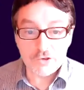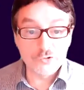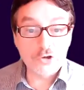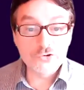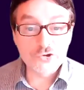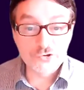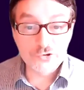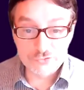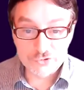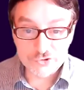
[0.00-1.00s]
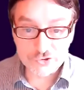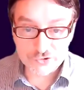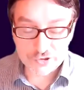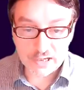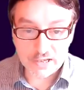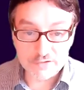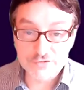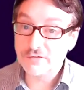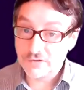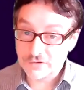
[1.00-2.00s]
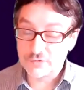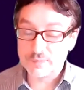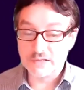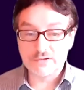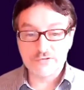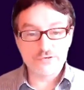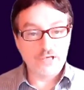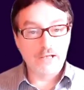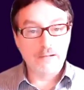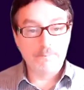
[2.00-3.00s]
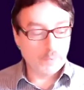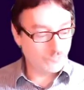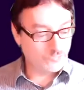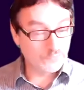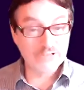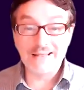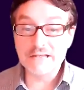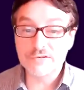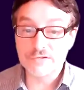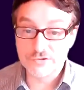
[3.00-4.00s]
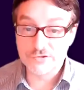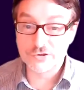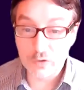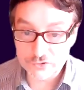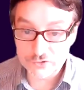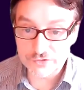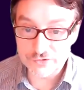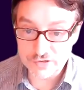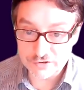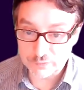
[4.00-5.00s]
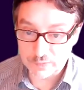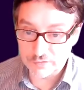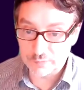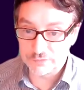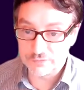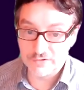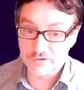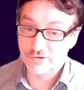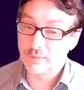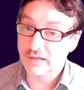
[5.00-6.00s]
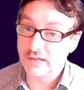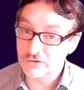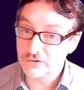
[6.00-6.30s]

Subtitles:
So now just to introduce this evening's speakers. So we're delighted to launch the season with Professor Sir Mike